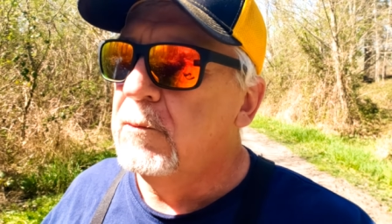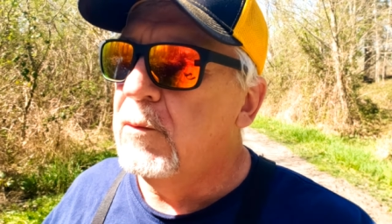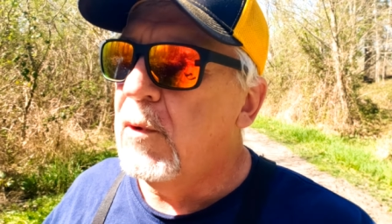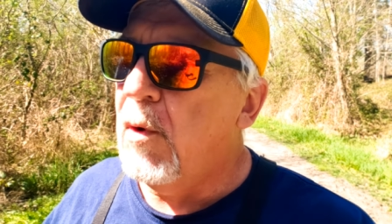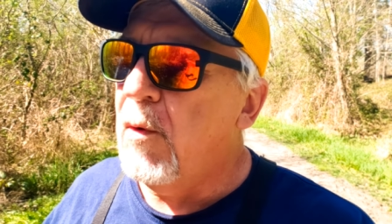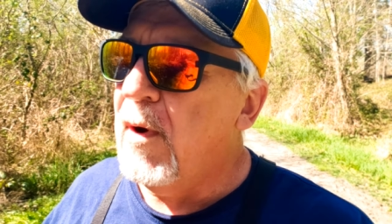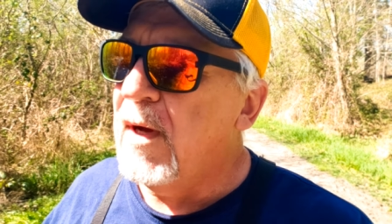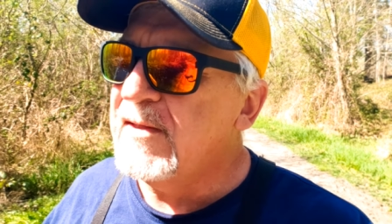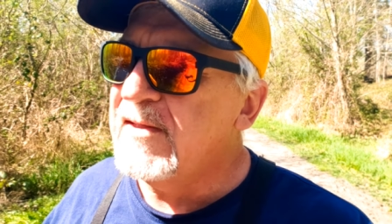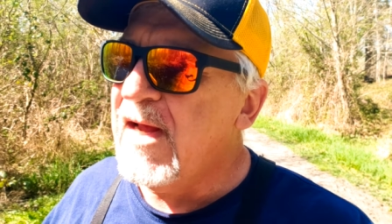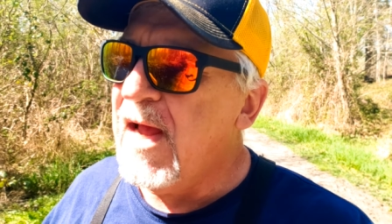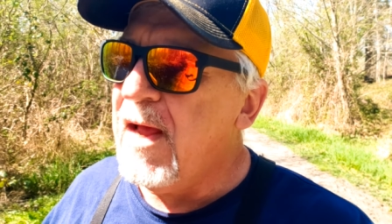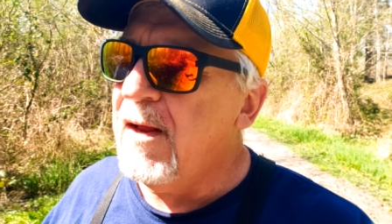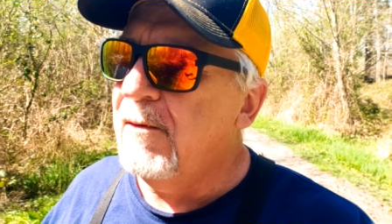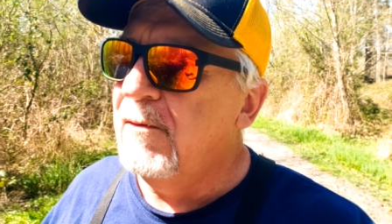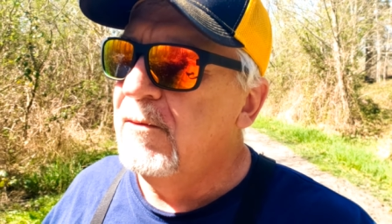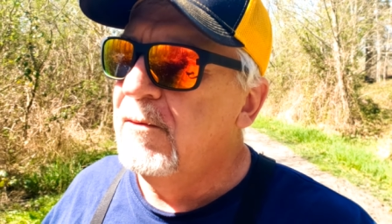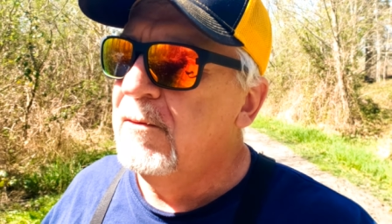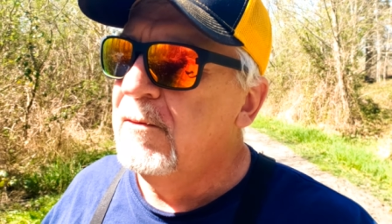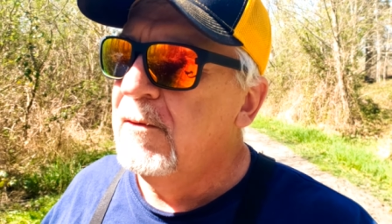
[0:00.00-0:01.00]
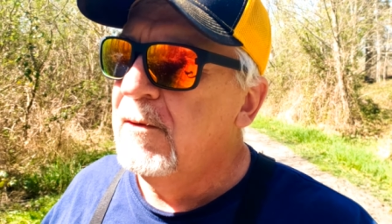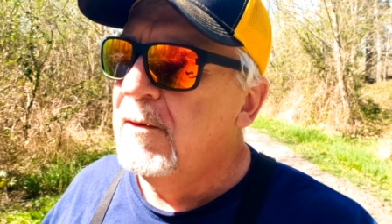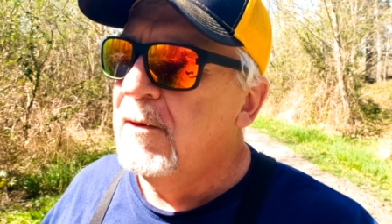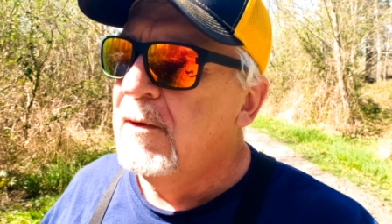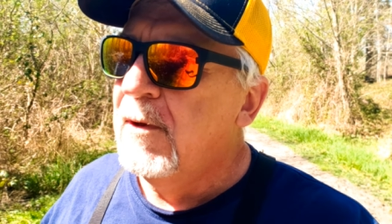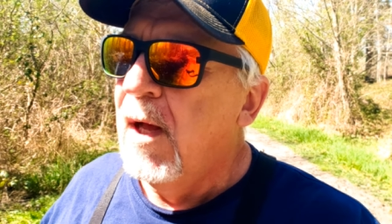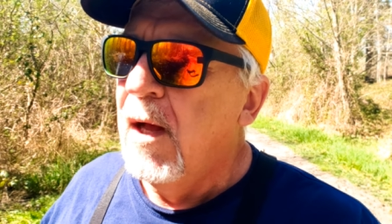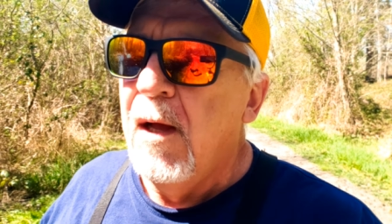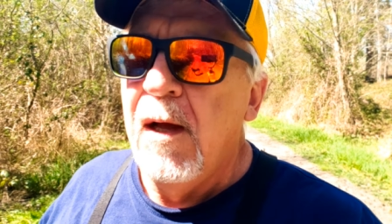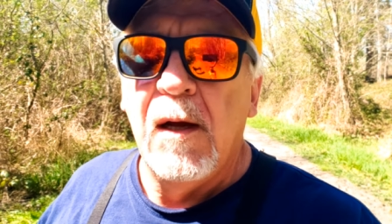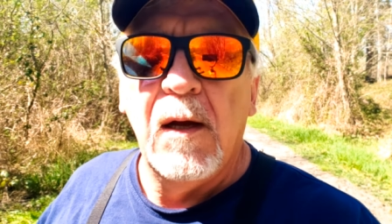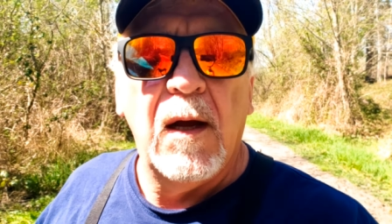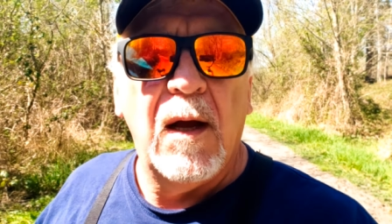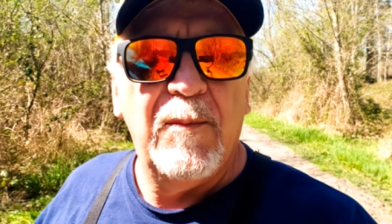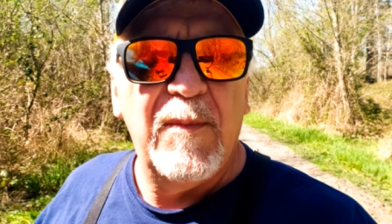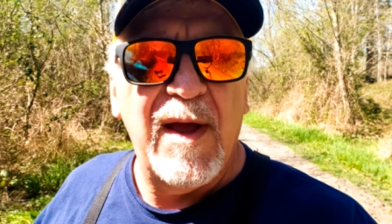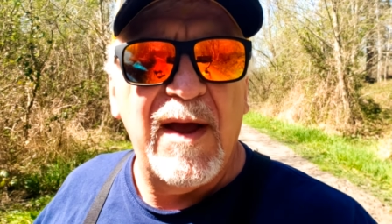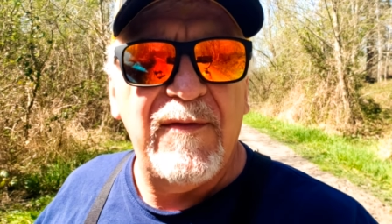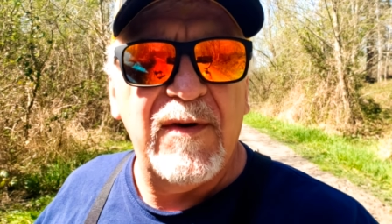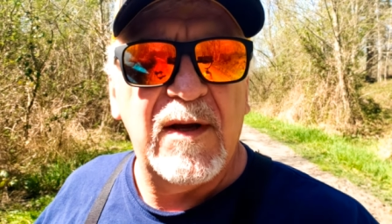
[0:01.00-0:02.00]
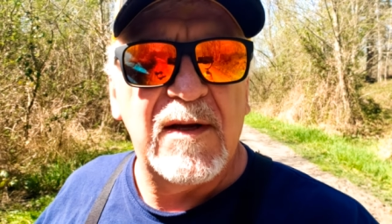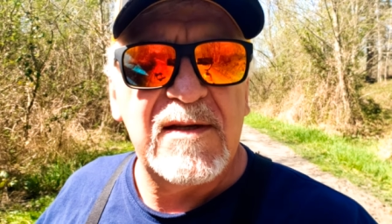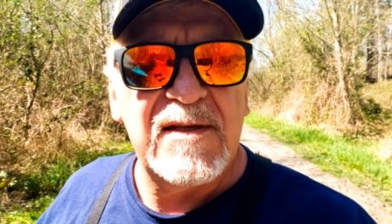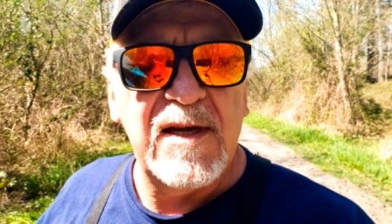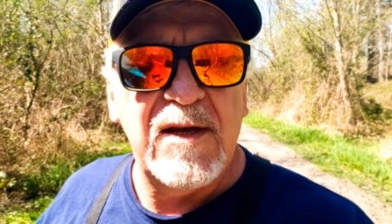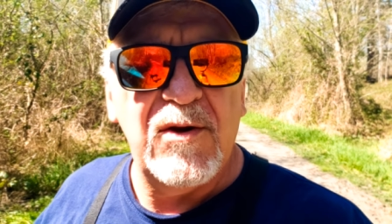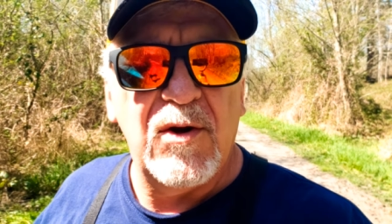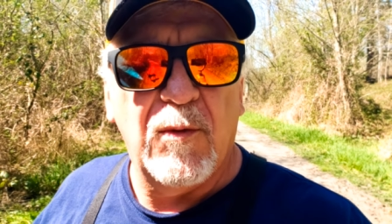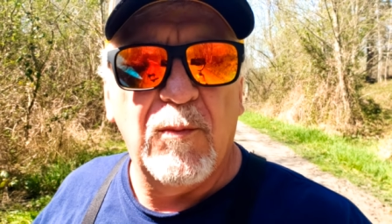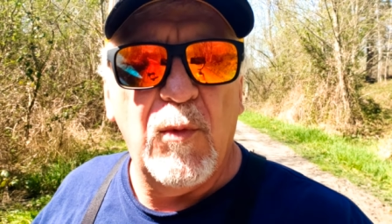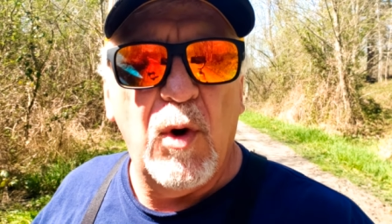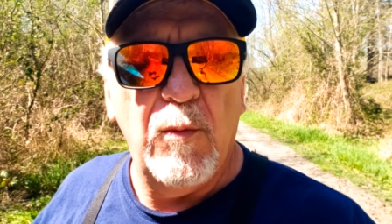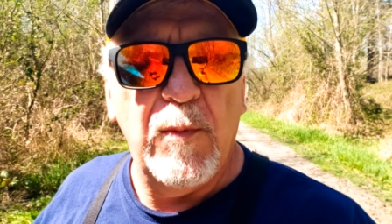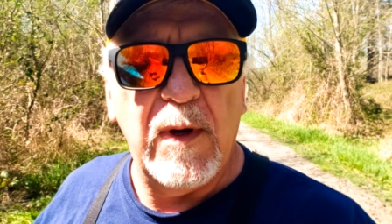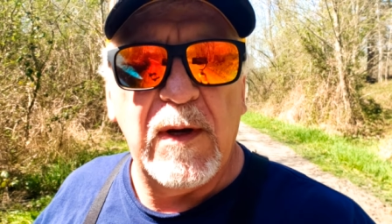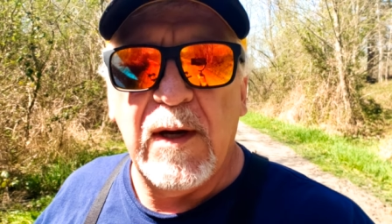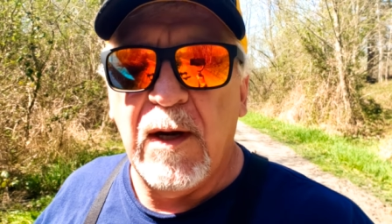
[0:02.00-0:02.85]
what was that? having a senior moment